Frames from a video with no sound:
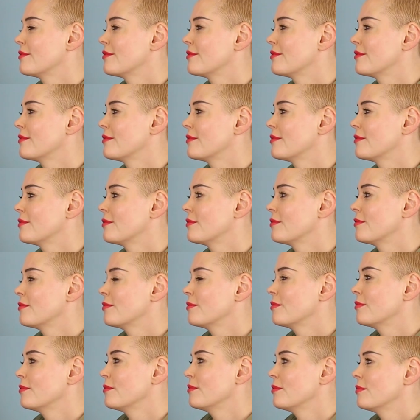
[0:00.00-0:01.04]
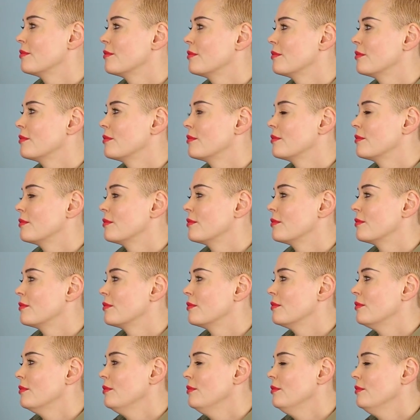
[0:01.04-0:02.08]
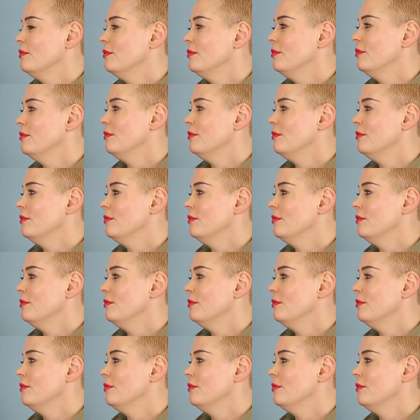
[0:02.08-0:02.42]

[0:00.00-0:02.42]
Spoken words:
(not speaking)